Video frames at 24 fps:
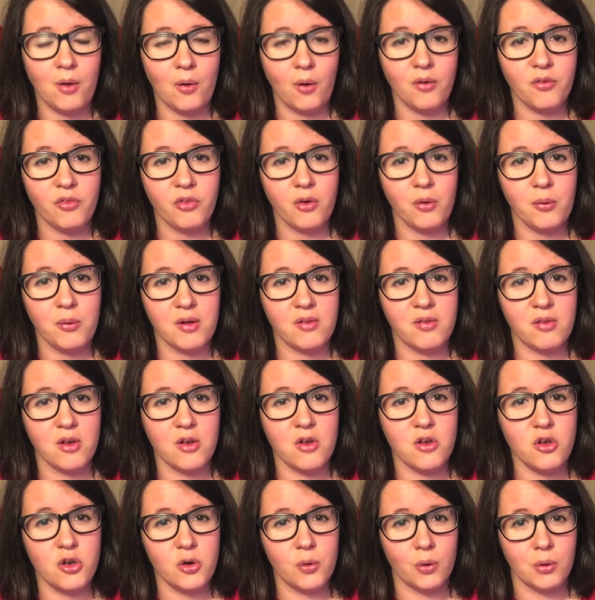and also it's a
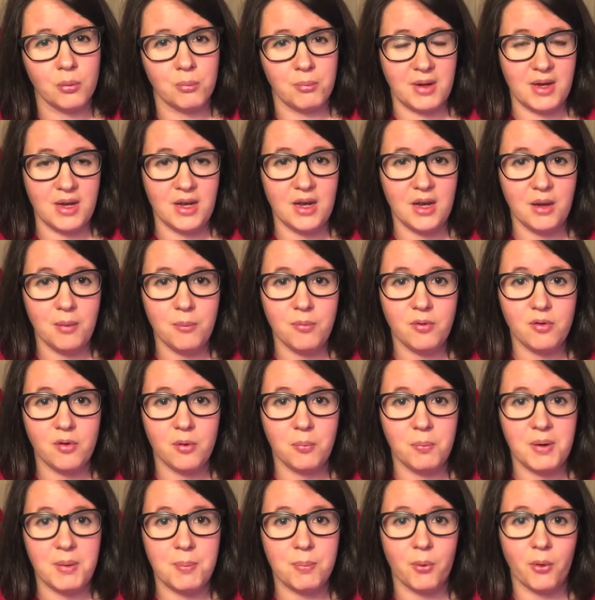newer medium,
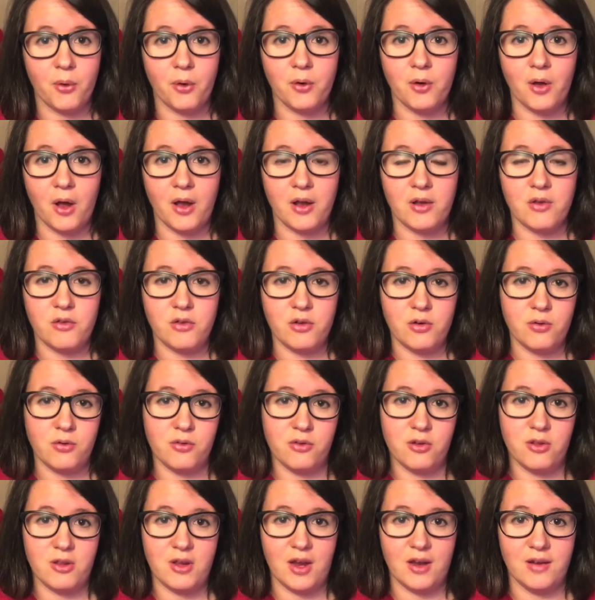so people are not as
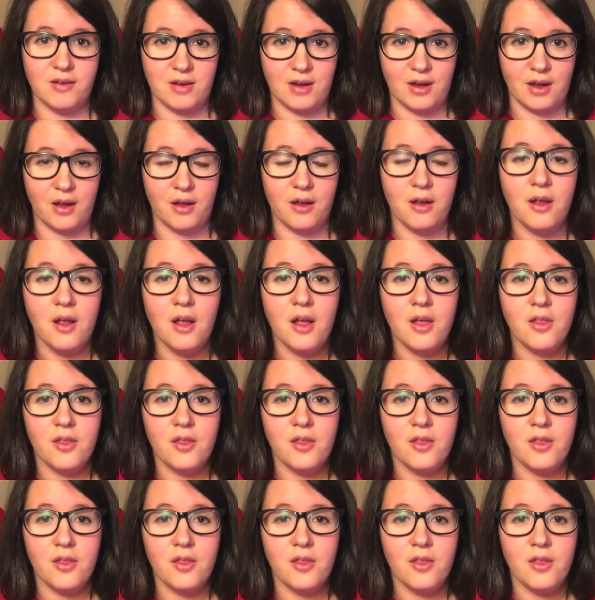used to the idea